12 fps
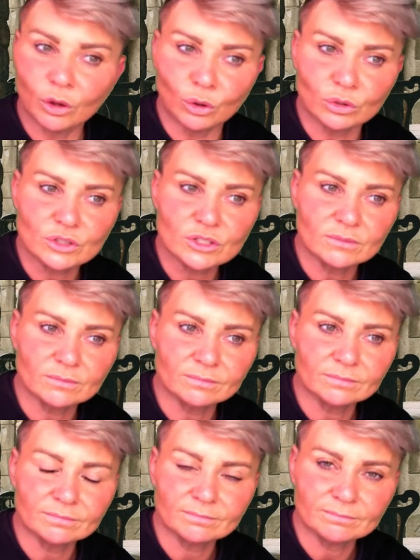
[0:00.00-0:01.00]
lots.
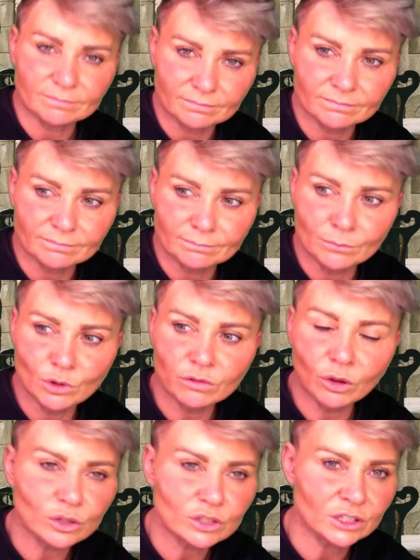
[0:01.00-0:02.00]

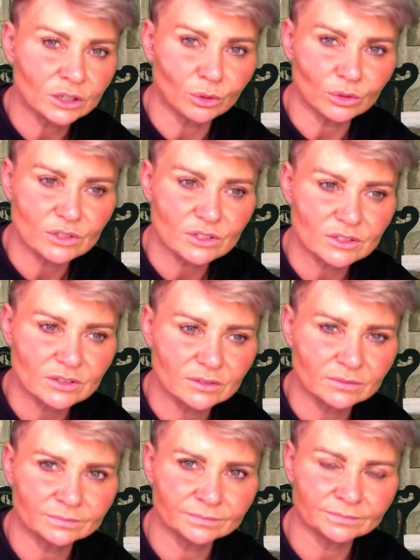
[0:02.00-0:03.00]
Move lots and lots.